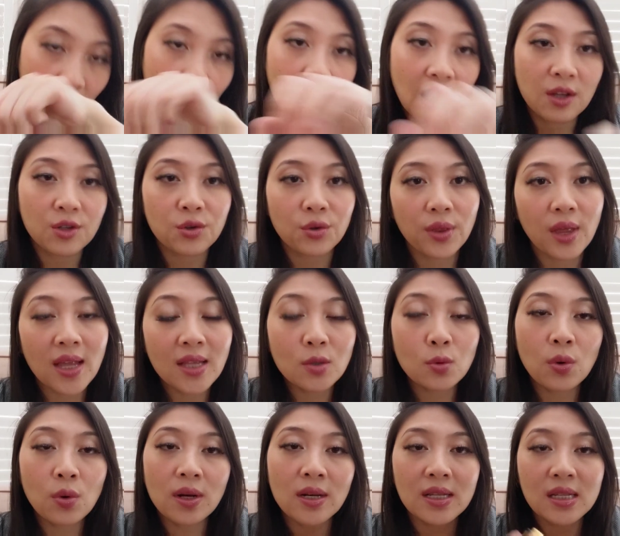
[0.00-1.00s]
Yeah, so
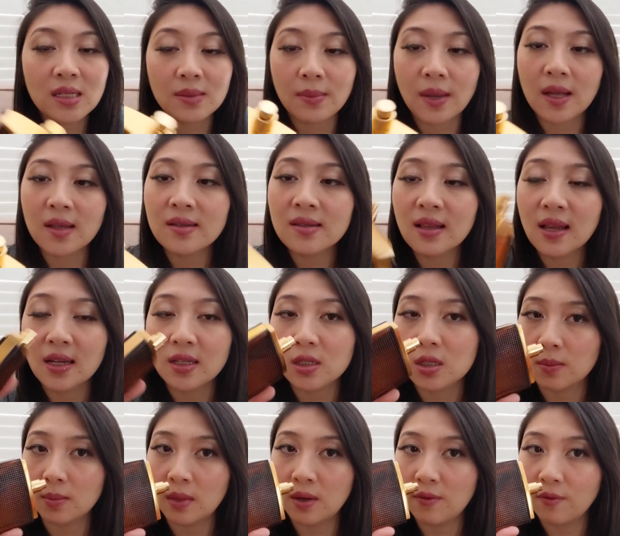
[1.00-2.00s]
that's what it smells like
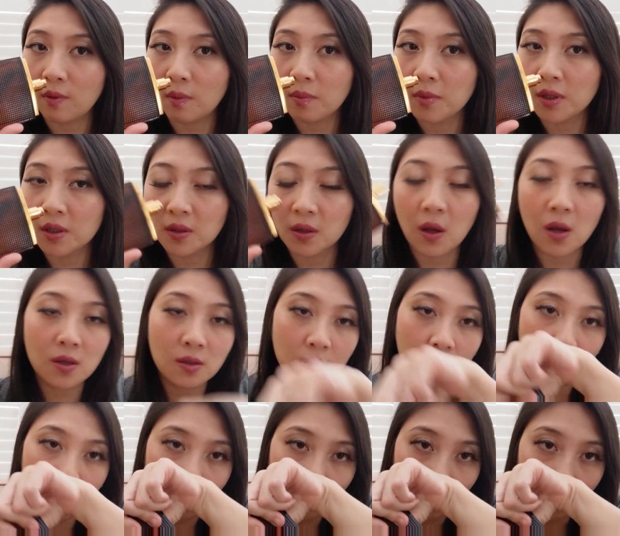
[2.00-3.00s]
to me from the
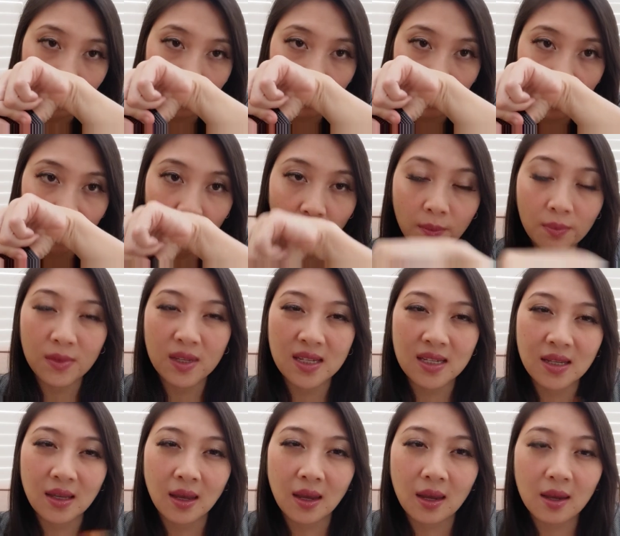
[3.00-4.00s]
nozzle. From the
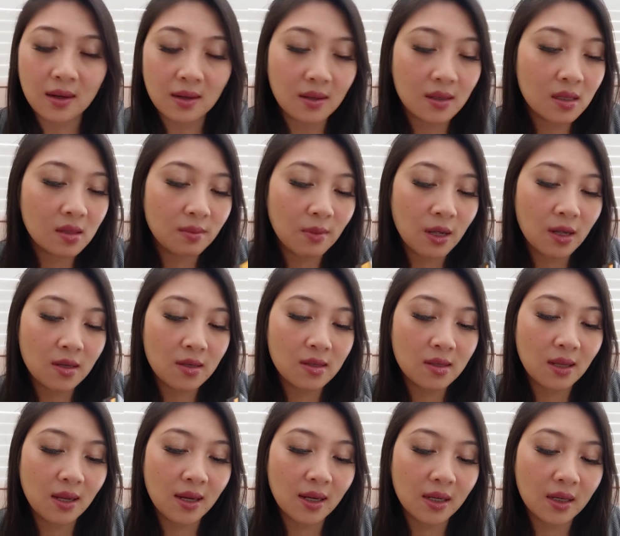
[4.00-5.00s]
skin, it
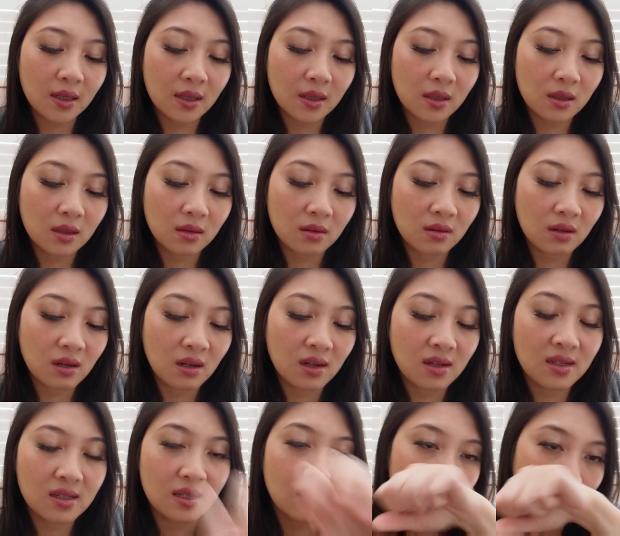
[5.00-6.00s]
smells like
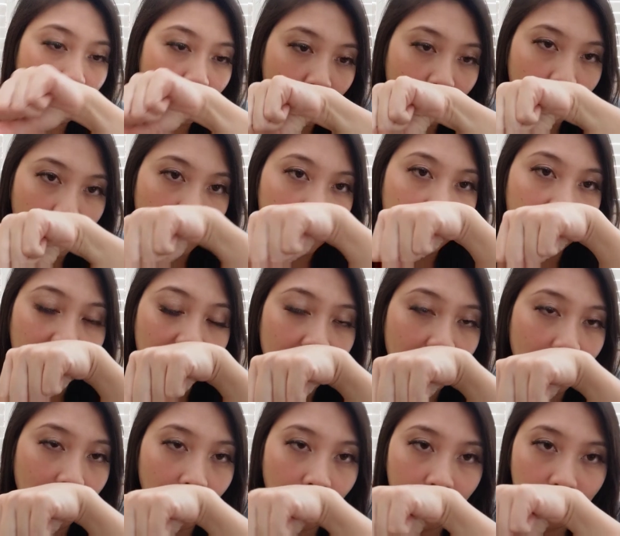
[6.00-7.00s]
cedar and
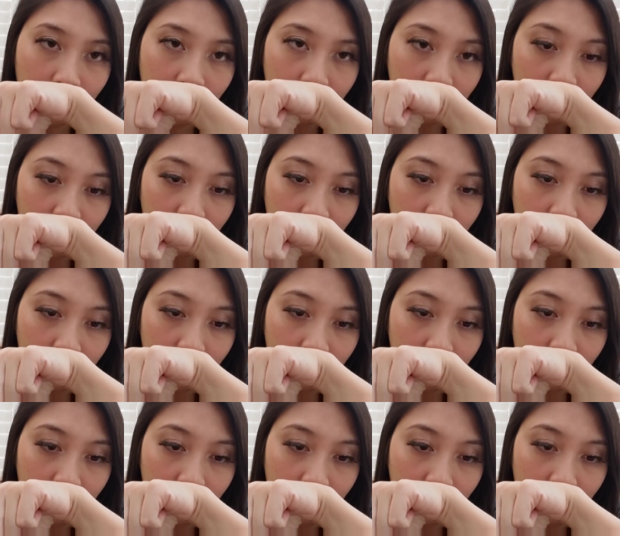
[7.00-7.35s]
vanilla.